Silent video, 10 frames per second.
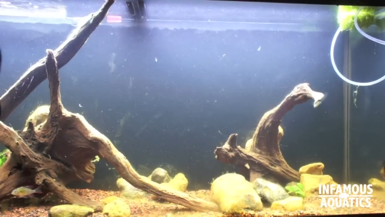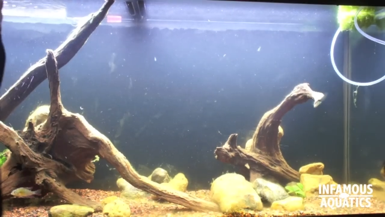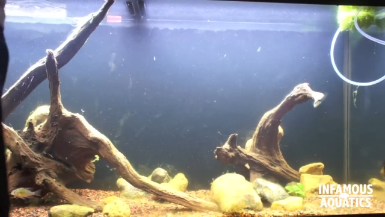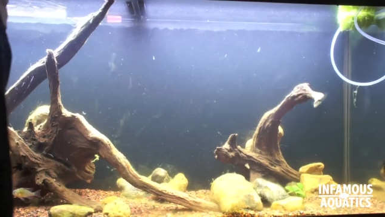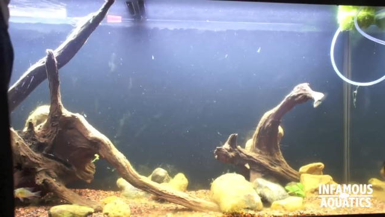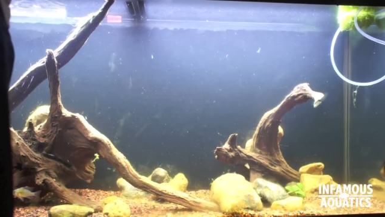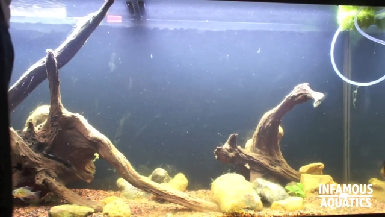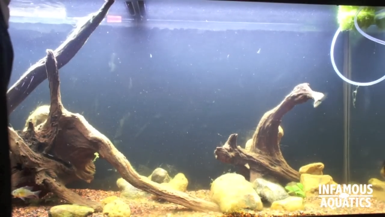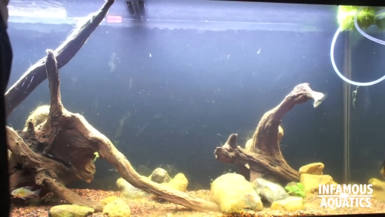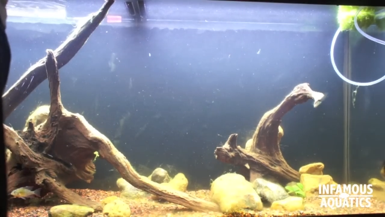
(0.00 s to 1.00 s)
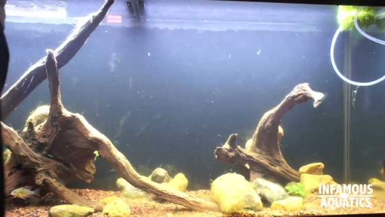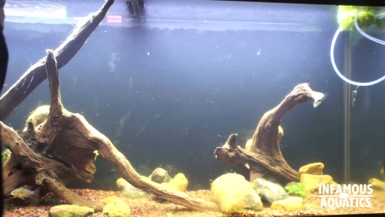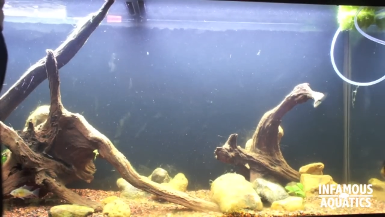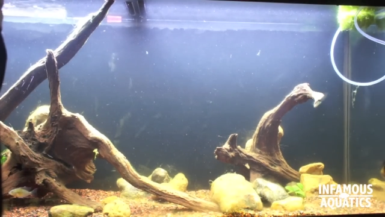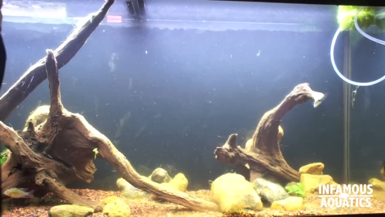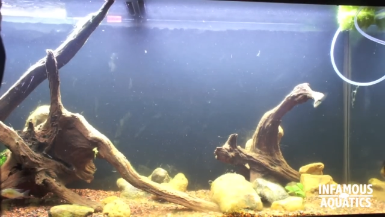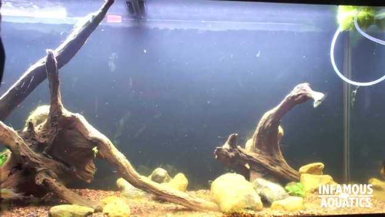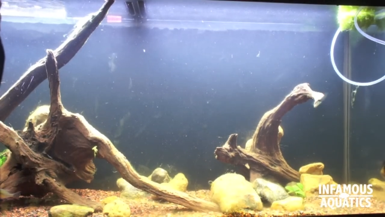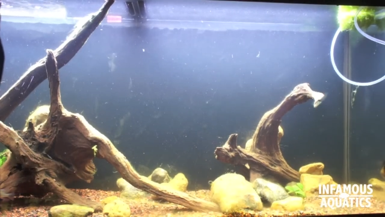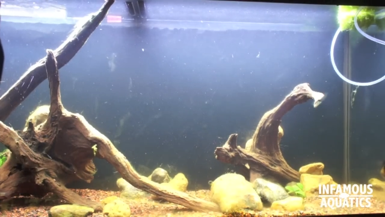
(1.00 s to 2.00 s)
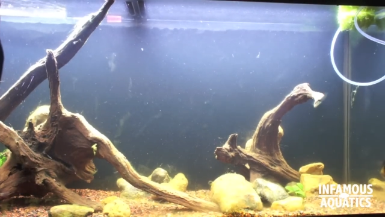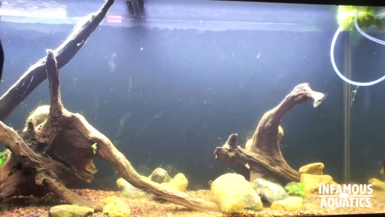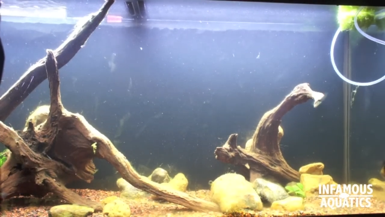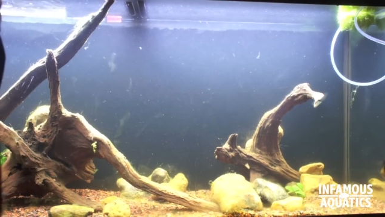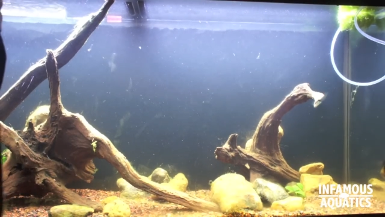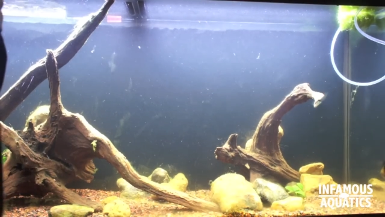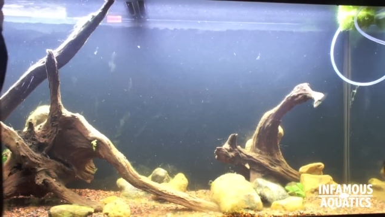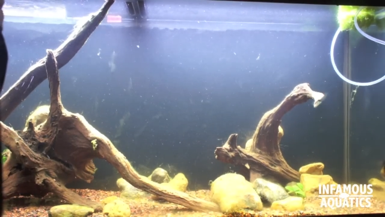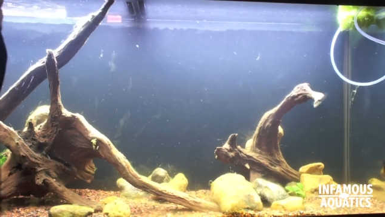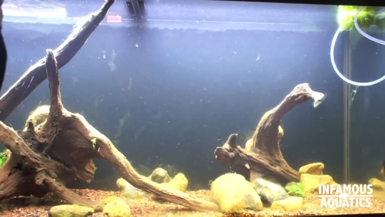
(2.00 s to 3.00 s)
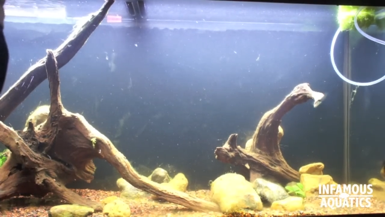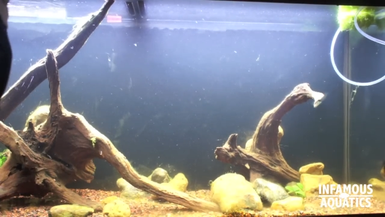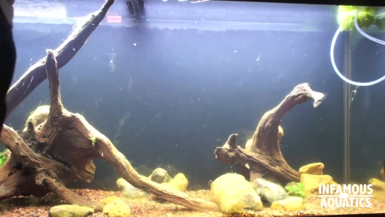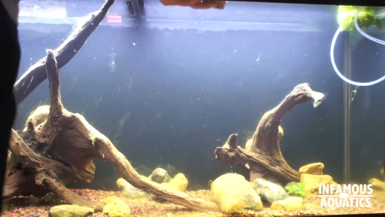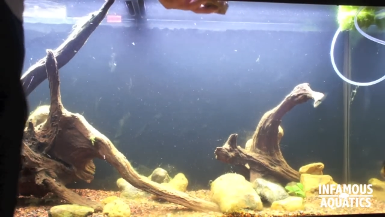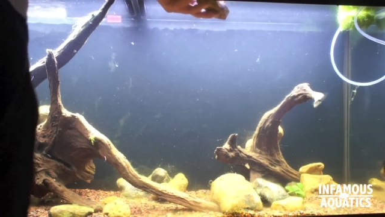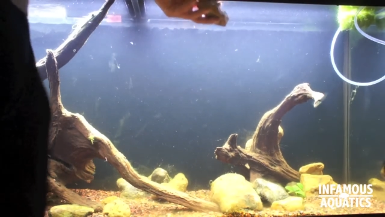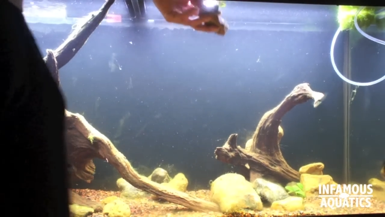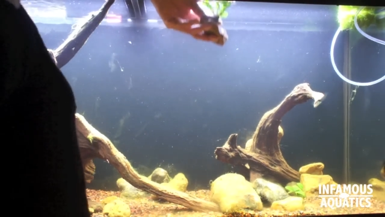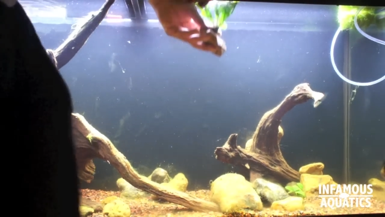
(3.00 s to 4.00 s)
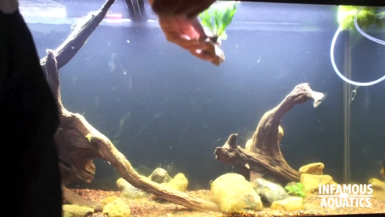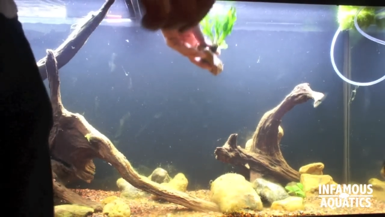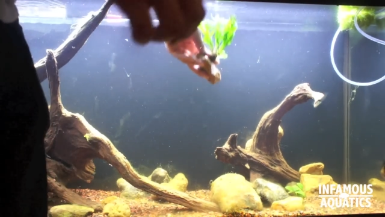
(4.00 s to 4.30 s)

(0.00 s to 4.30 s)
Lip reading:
[unreadable: no face in view]